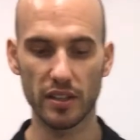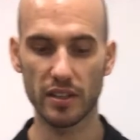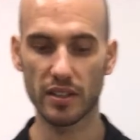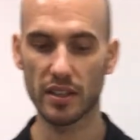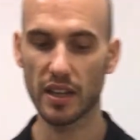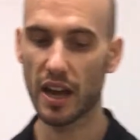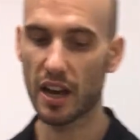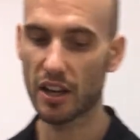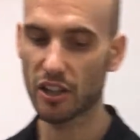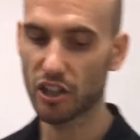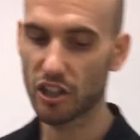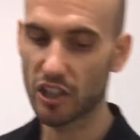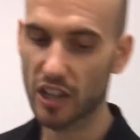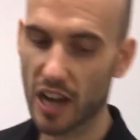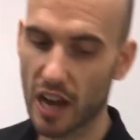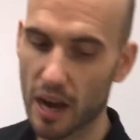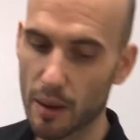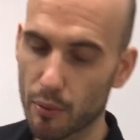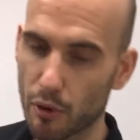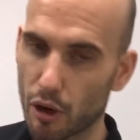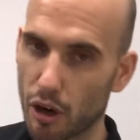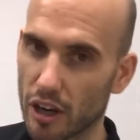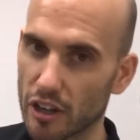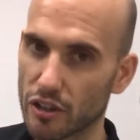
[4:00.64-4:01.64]
a starchy
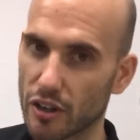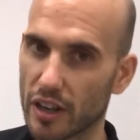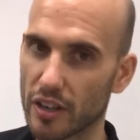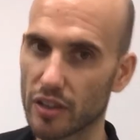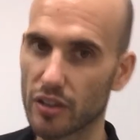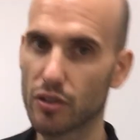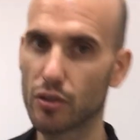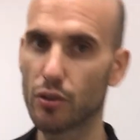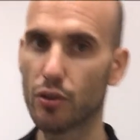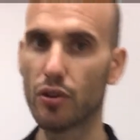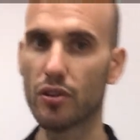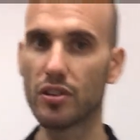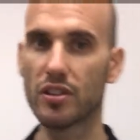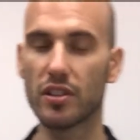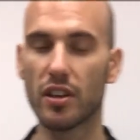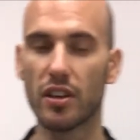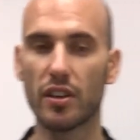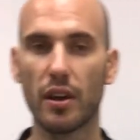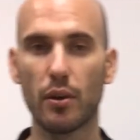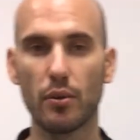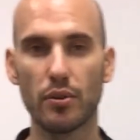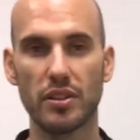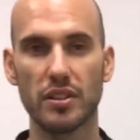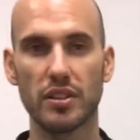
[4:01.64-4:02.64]
carbohydrate source. So
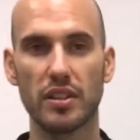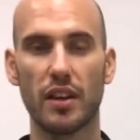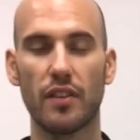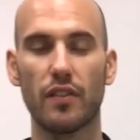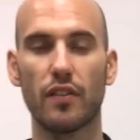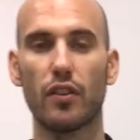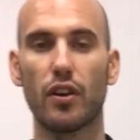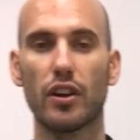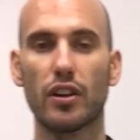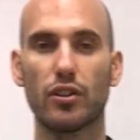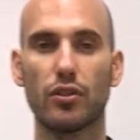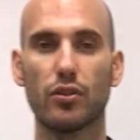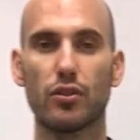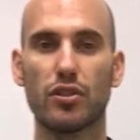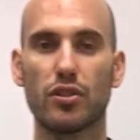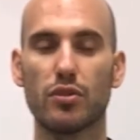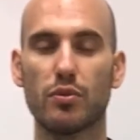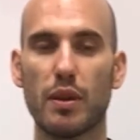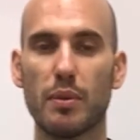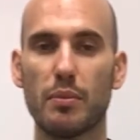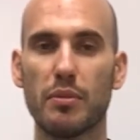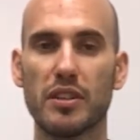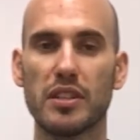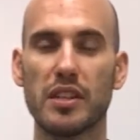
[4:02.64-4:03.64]
that was stuff like your
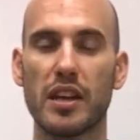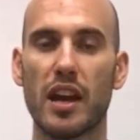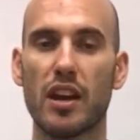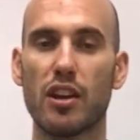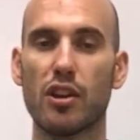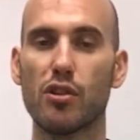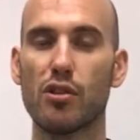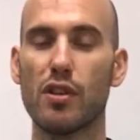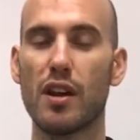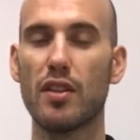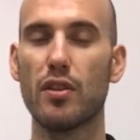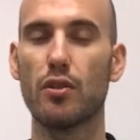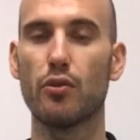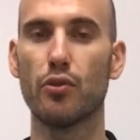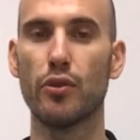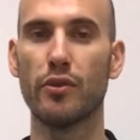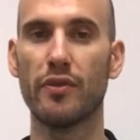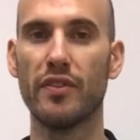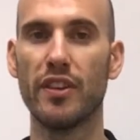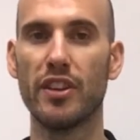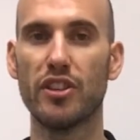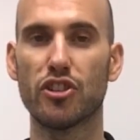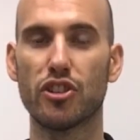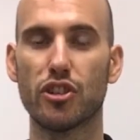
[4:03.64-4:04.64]
sweet potato or other
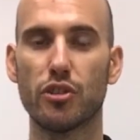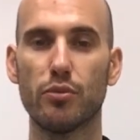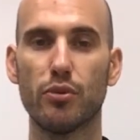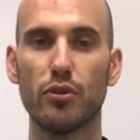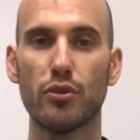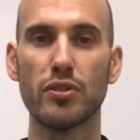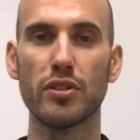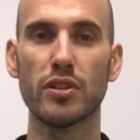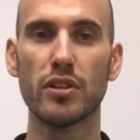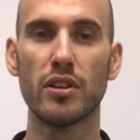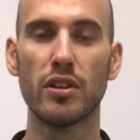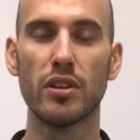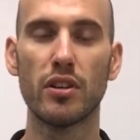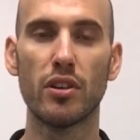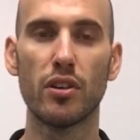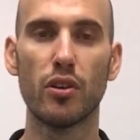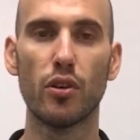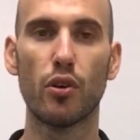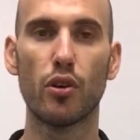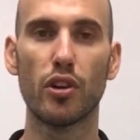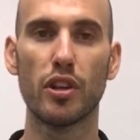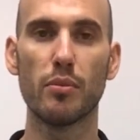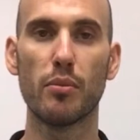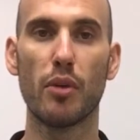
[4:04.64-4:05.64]
root vegetables,
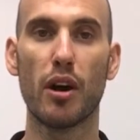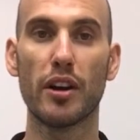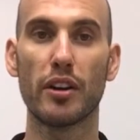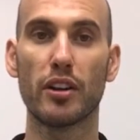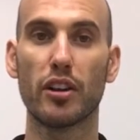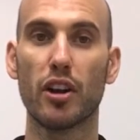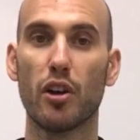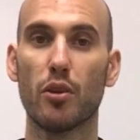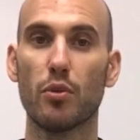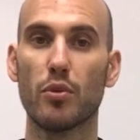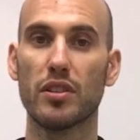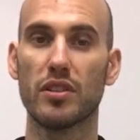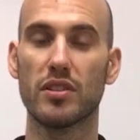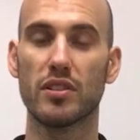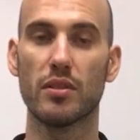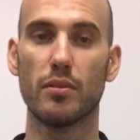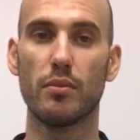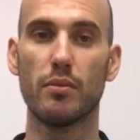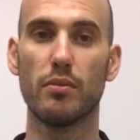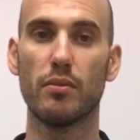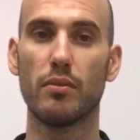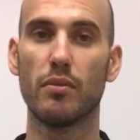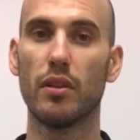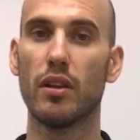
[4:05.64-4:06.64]
or you might go with
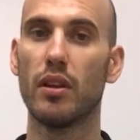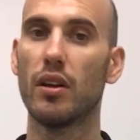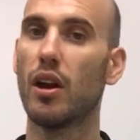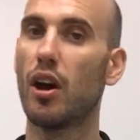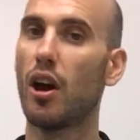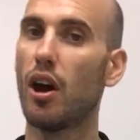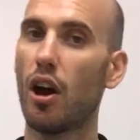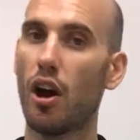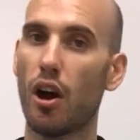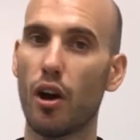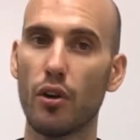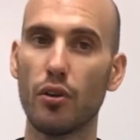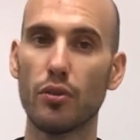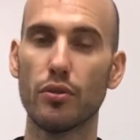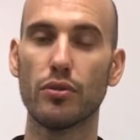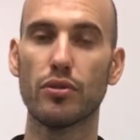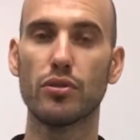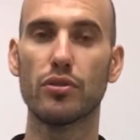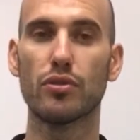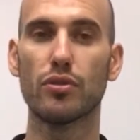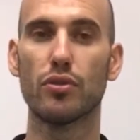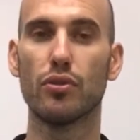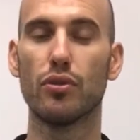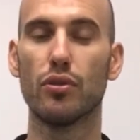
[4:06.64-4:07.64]
some
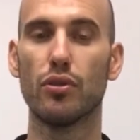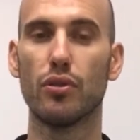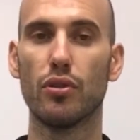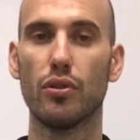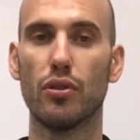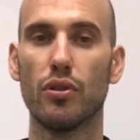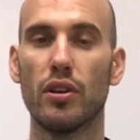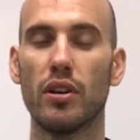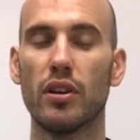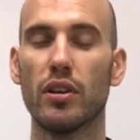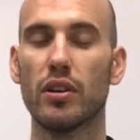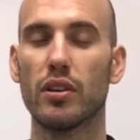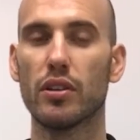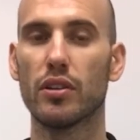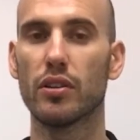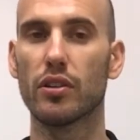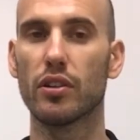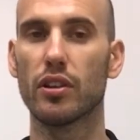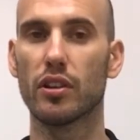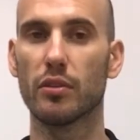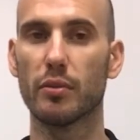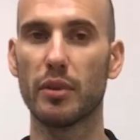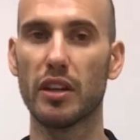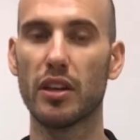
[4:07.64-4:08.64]
oats, or you're
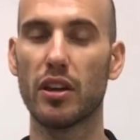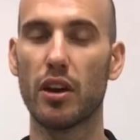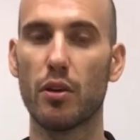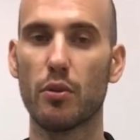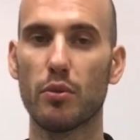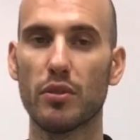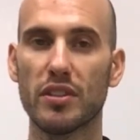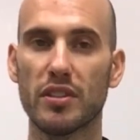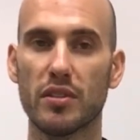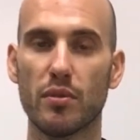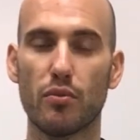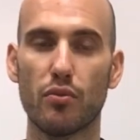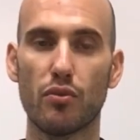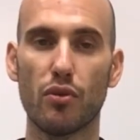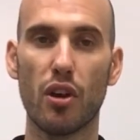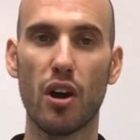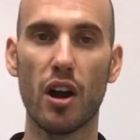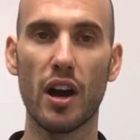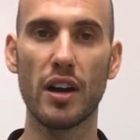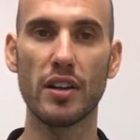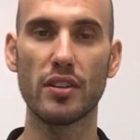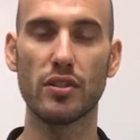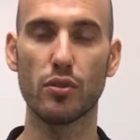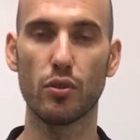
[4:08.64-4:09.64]
going to be going with some
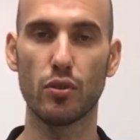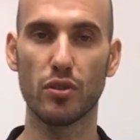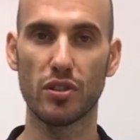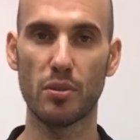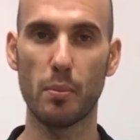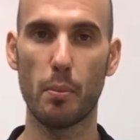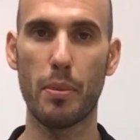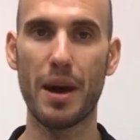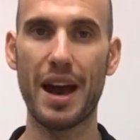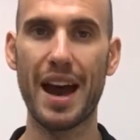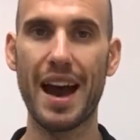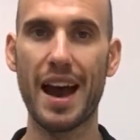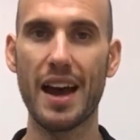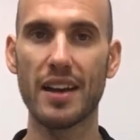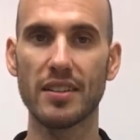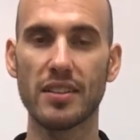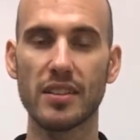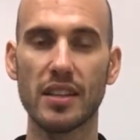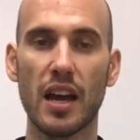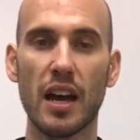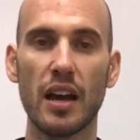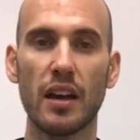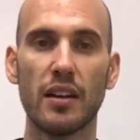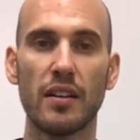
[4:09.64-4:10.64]
rice or some
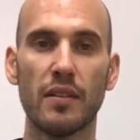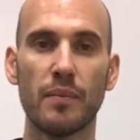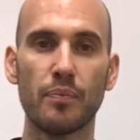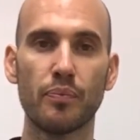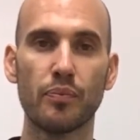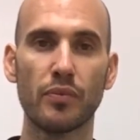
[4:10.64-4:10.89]
pasta.